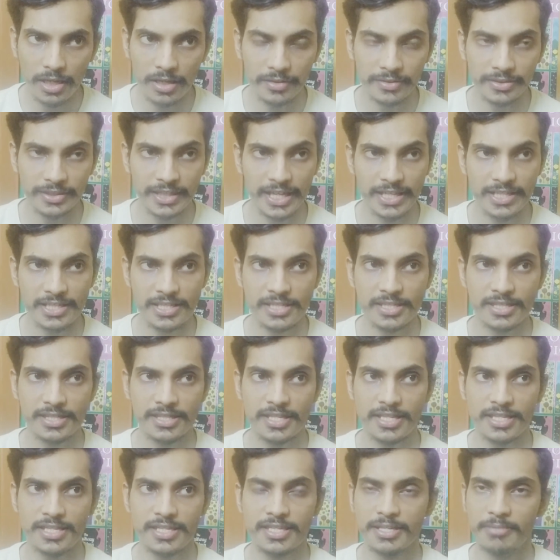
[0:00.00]
there is
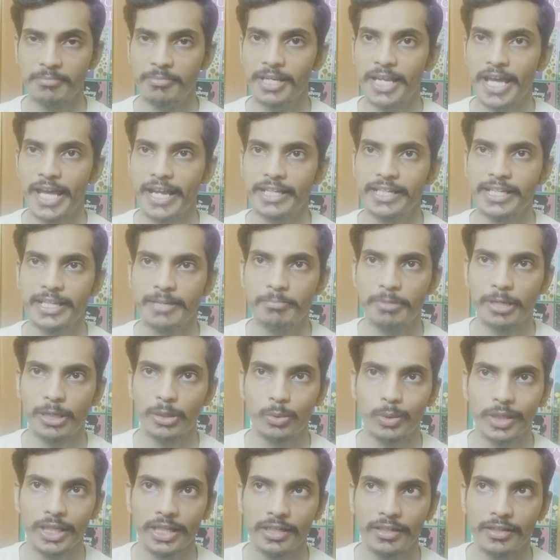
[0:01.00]
this similarity
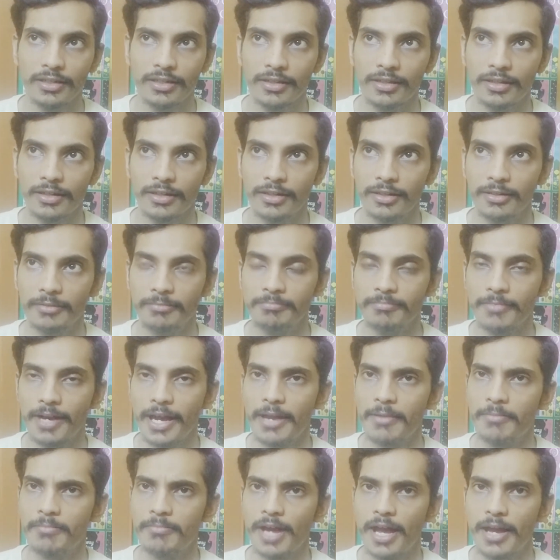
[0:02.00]
between
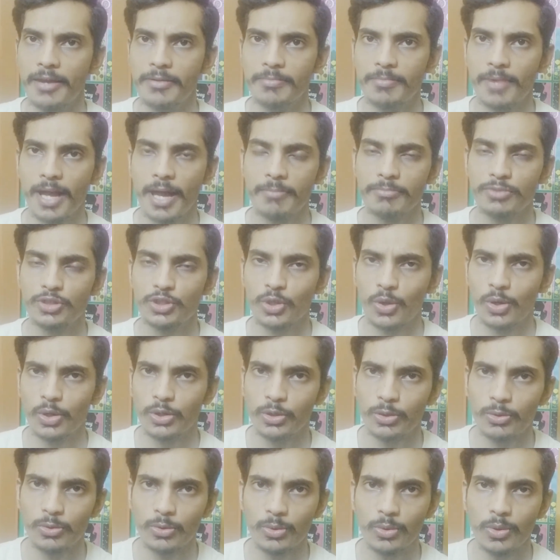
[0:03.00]
I'm sure
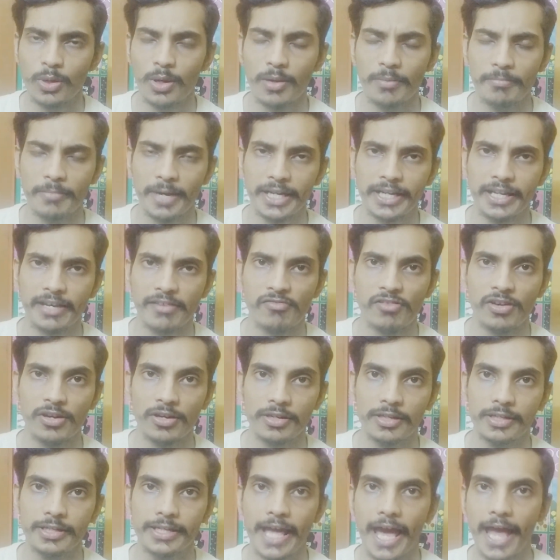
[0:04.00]
you might have
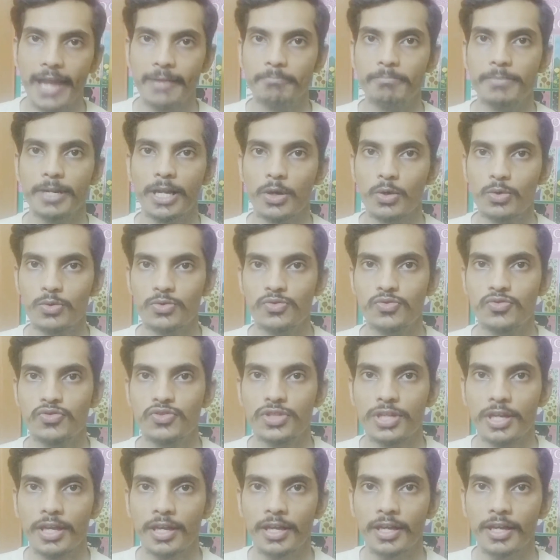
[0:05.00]
heard Dan
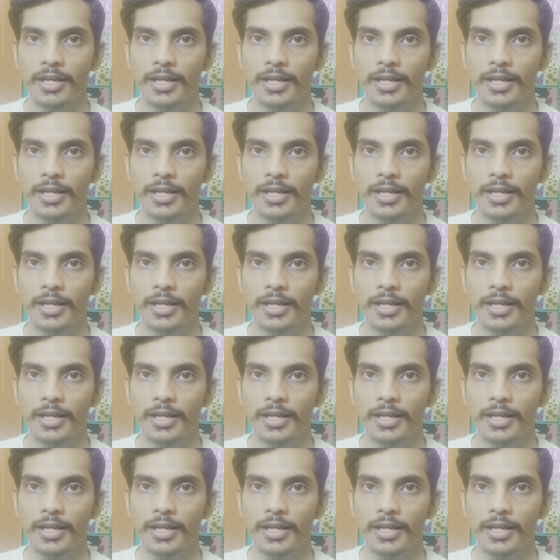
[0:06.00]
Brown's